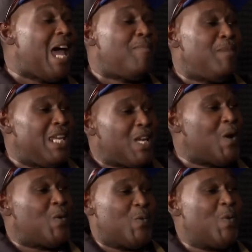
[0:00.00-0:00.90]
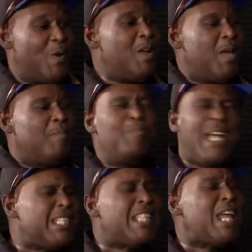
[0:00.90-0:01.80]
Domingo.
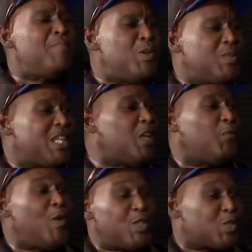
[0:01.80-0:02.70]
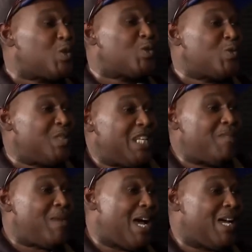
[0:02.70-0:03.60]
Bachata music for so to
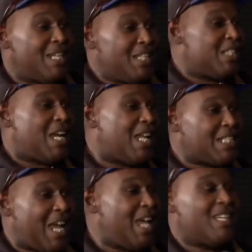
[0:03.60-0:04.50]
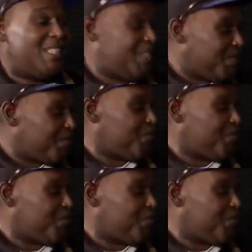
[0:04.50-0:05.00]
the bachata,